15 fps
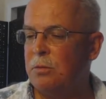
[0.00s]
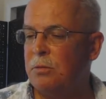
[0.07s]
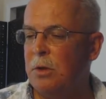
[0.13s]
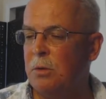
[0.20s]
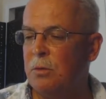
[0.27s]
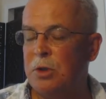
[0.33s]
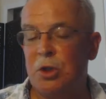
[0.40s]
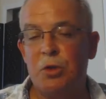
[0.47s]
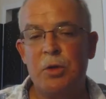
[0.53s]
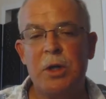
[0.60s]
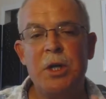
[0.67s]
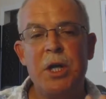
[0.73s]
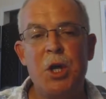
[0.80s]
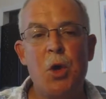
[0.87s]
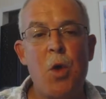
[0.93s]

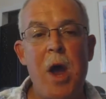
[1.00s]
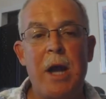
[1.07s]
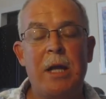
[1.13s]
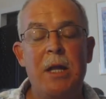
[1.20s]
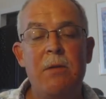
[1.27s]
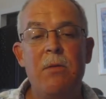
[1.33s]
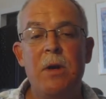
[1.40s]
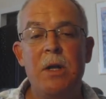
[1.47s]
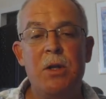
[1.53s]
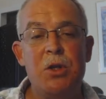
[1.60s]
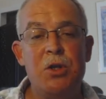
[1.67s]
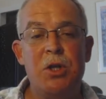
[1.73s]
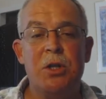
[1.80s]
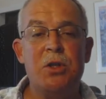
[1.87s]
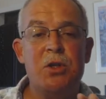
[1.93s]
restricting your activity
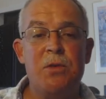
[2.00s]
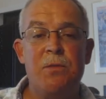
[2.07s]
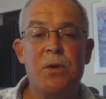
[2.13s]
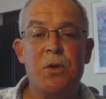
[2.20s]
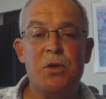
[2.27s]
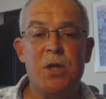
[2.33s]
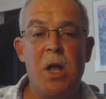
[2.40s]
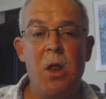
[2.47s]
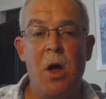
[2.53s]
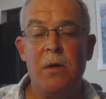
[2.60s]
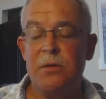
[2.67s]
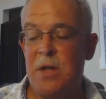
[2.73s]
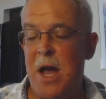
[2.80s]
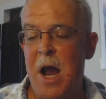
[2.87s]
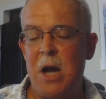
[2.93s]
to just severe sell-offs